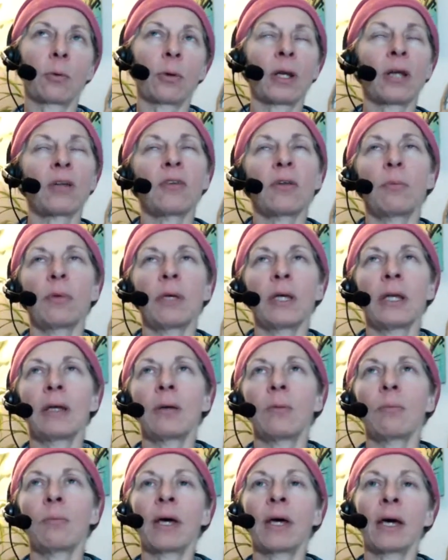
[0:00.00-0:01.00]
when I said be
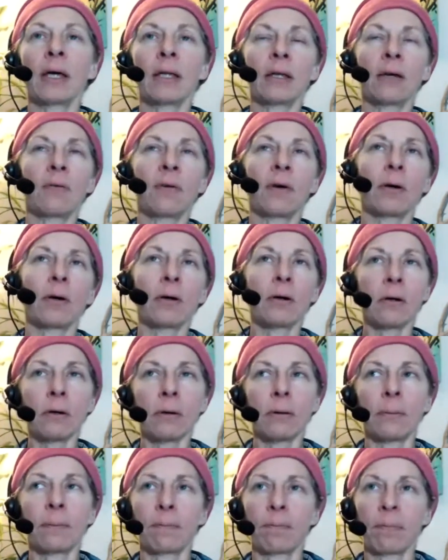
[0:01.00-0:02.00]
an empath, I felt,
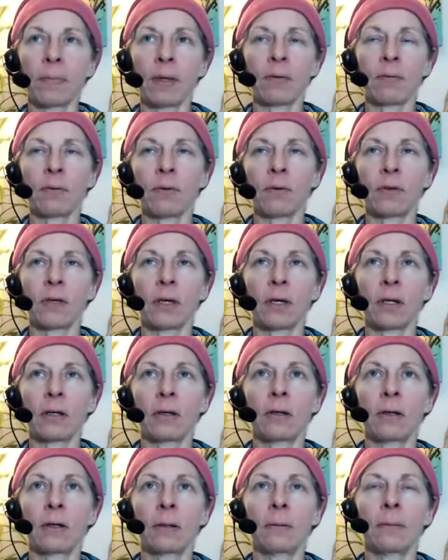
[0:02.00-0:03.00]
oh, that feels kind of
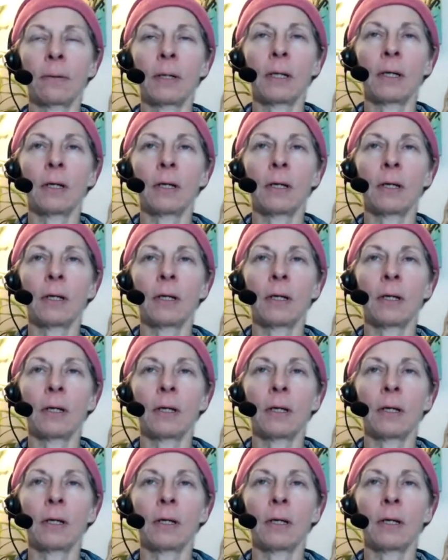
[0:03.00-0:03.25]
good.